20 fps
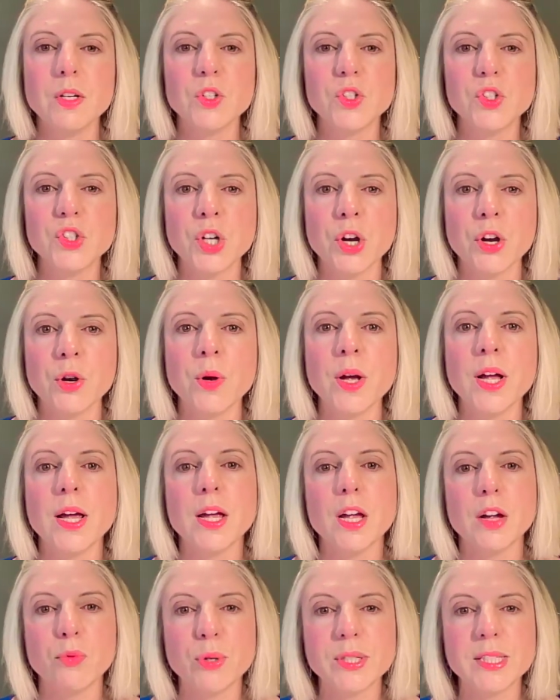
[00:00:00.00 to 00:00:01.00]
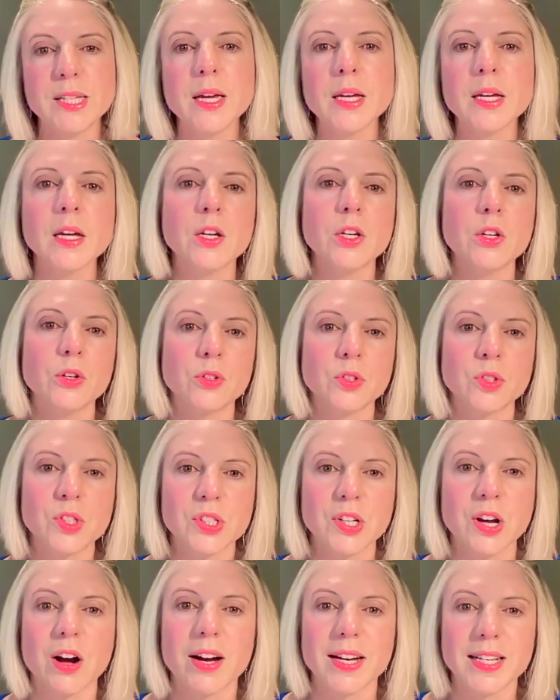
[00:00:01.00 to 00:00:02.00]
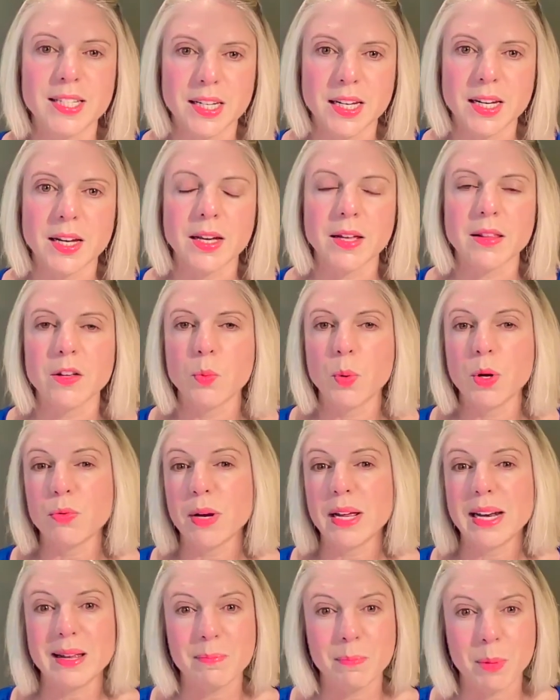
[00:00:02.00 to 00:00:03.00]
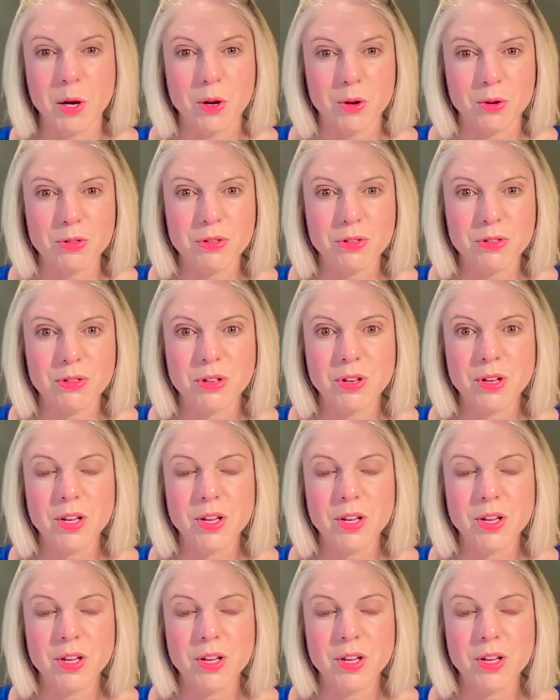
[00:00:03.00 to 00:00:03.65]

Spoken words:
So if we're taking Jung's idea that we're really both,